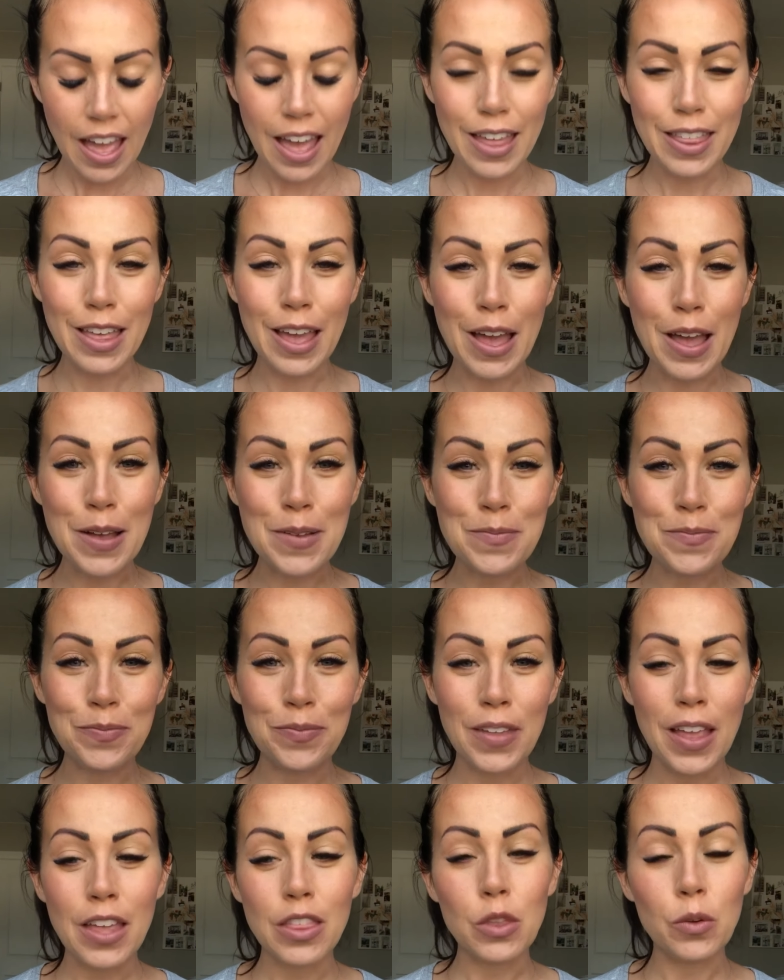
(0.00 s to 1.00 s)

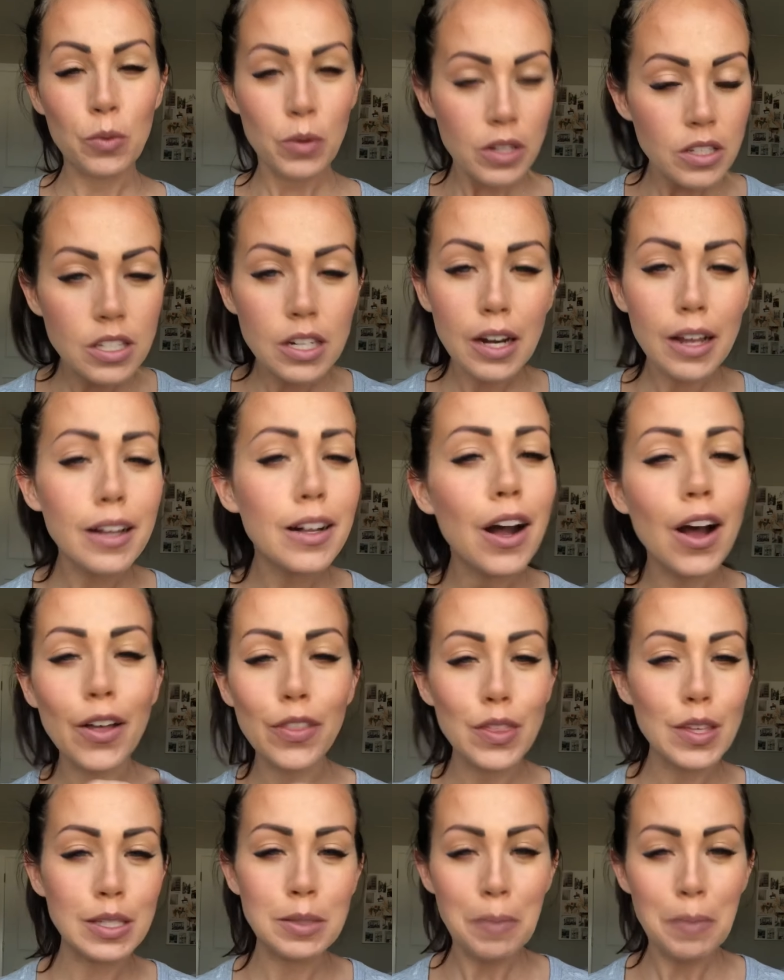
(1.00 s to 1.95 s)
The reason I called this